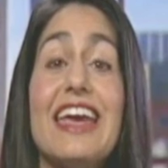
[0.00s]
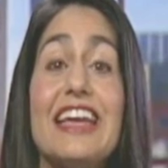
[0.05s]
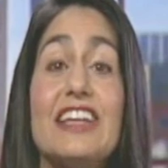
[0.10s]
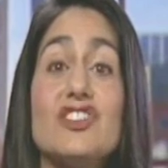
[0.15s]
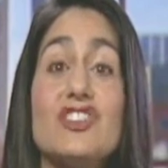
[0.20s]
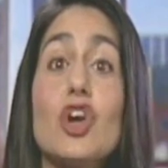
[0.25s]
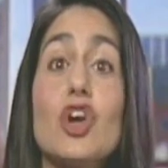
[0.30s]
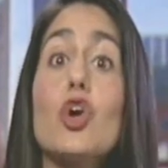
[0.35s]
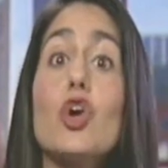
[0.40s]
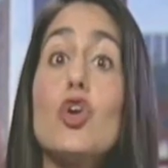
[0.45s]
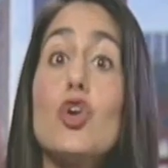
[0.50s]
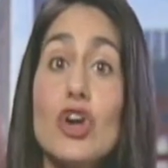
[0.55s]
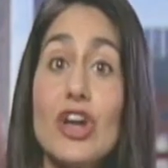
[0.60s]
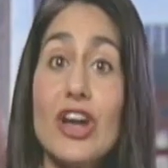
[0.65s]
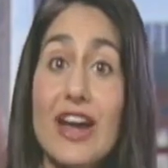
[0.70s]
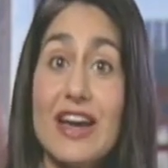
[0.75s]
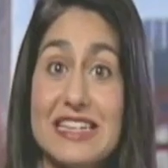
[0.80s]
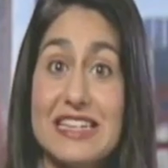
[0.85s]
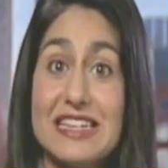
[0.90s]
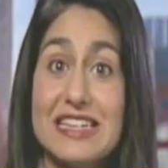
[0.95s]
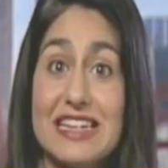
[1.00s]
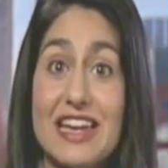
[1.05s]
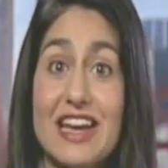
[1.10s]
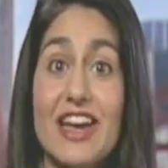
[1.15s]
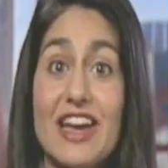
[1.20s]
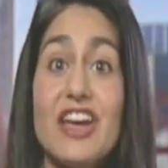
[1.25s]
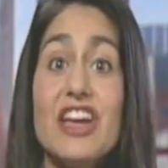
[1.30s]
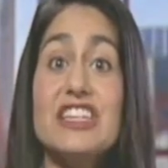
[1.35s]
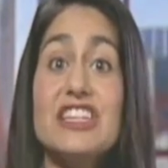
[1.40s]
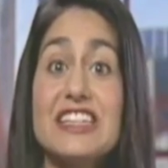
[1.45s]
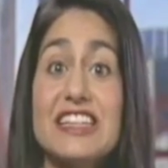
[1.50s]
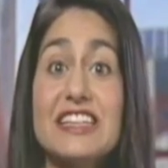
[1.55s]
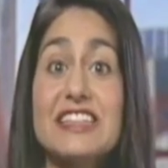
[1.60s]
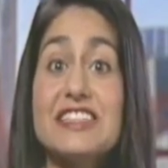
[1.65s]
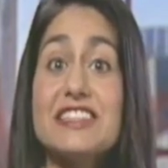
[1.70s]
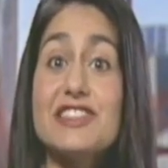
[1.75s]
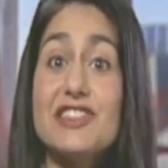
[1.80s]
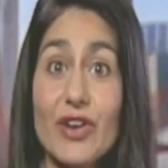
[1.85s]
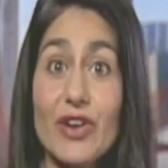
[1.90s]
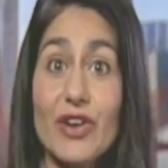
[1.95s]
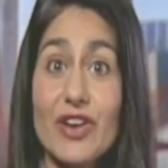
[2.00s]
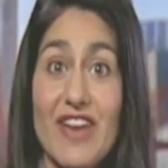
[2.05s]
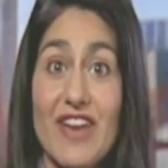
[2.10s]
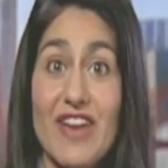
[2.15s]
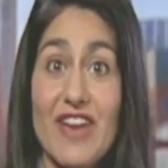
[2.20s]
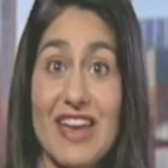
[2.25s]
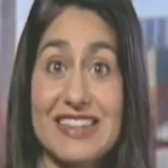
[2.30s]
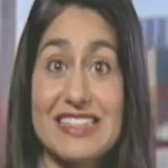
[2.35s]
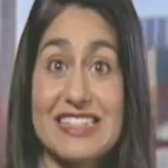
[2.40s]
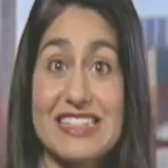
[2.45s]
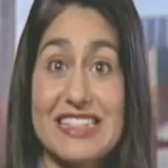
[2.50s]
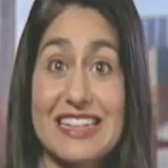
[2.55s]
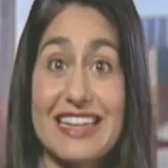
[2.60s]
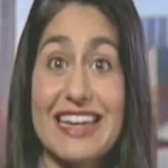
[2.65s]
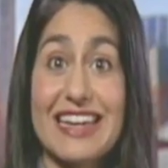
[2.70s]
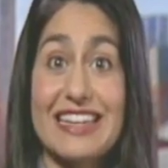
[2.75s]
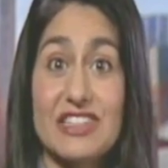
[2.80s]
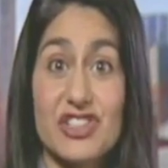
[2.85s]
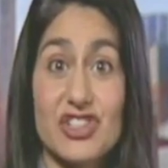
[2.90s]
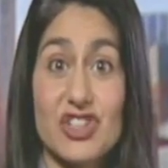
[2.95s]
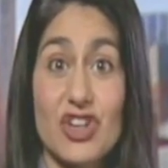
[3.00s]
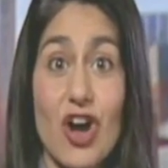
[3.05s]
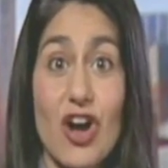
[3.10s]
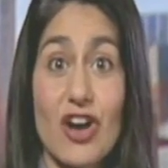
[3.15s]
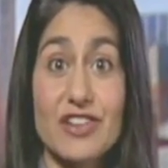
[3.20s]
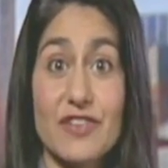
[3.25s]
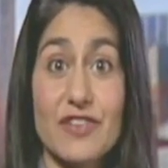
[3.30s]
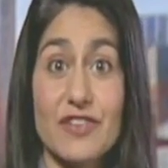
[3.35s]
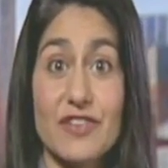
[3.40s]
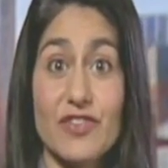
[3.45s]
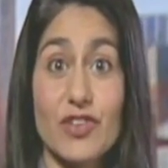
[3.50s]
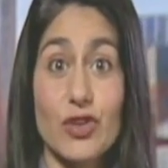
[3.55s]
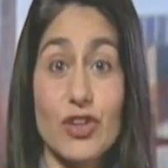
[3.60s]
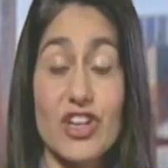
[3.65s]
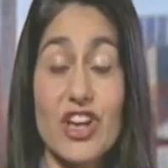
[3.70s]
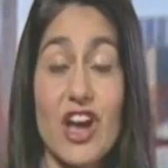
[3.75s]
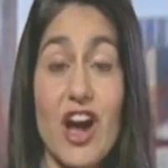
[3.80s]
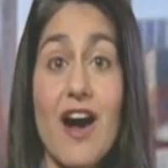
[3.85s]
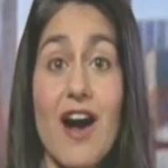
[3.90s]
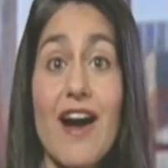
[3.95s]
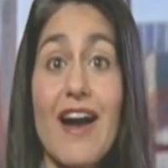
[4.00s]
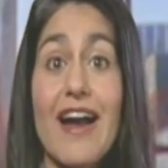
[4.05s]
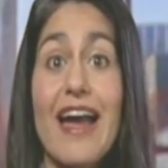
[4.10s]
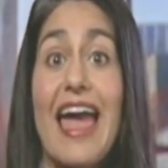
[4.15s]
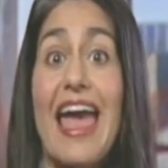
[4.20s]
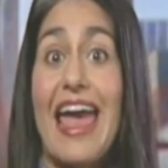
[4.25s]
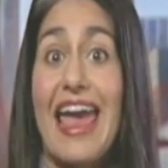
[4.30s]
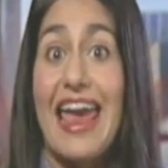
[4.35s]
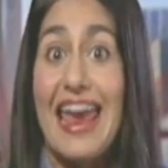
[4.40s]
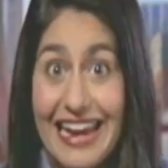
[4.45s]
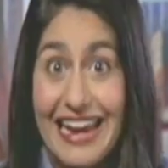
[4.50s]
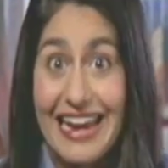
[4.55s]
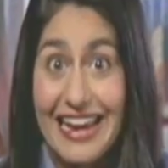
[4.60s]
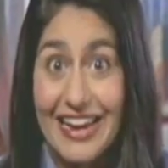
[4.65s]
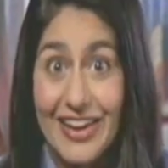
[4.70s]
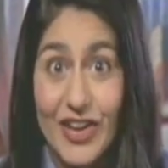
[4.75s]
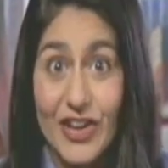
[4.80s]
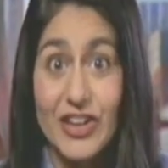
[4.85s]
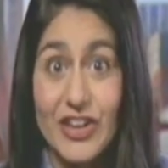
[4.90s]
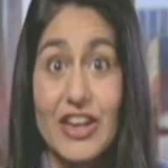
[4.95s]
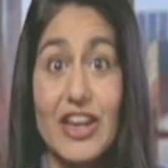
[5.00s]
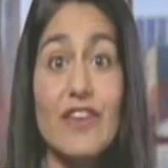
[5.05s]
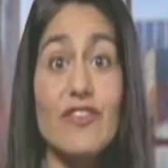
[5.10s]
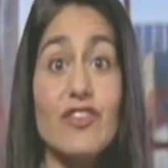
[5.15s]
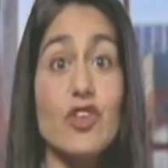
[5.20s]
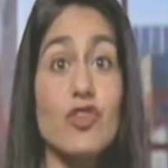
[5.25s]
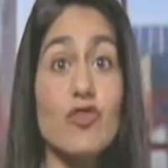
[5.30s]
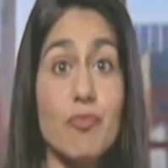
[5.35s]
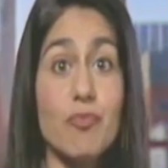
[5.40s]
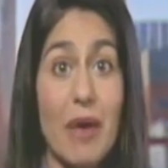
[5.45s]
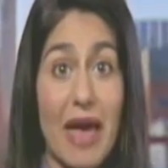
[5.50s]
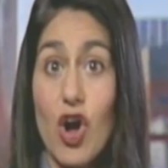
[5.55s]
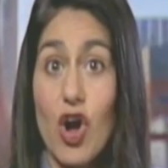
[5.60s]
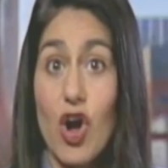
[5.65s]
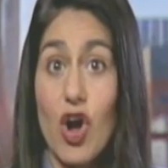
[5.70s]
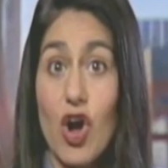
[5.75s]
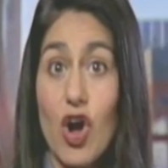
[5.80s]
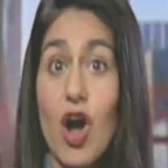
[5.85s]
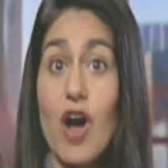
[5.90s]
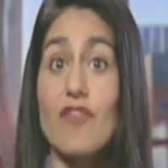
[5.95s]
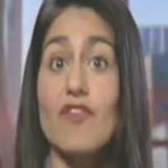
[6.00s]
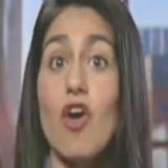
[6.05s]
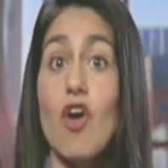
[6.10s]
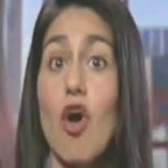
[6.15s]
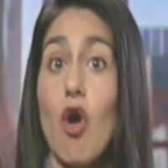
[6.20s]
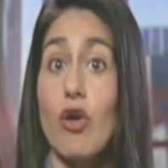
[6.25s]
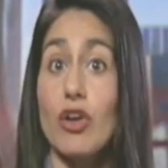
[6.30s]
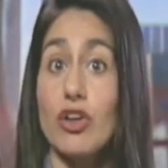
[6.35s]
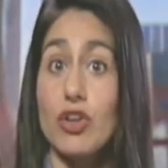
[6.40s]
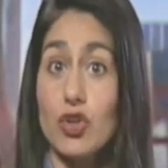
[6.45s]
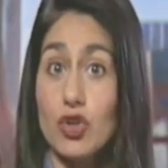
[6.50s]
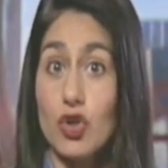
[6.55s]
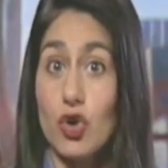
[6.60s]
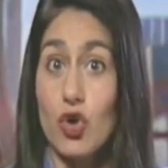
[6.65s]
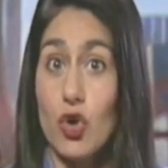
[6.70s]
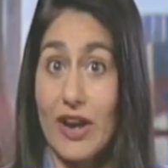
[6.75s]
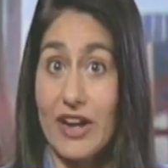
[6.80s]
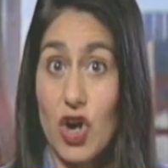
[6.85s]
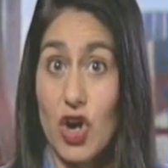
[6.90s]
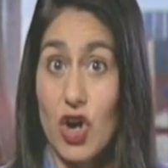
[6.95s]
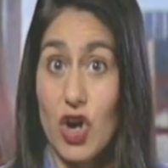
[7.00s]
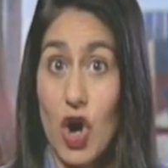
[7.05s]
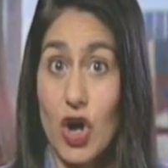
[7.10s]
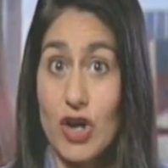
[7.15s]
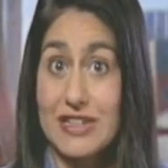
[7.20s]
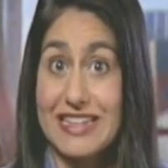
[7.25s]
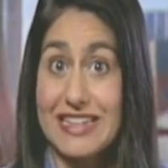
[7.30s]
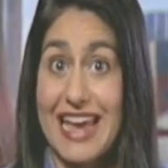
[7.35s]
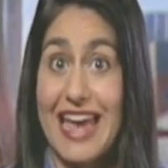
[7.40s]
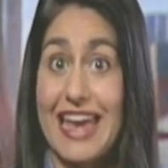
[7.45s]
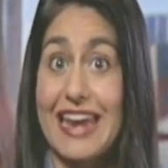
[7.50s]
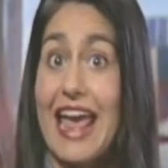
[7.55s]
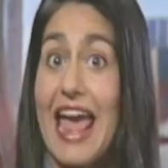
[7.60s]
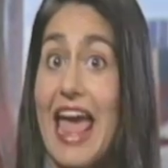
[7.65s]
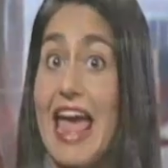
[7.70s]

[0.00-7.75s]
it's a good idea to consider investing in stocks if you're young and if you've paid off all your credit card debt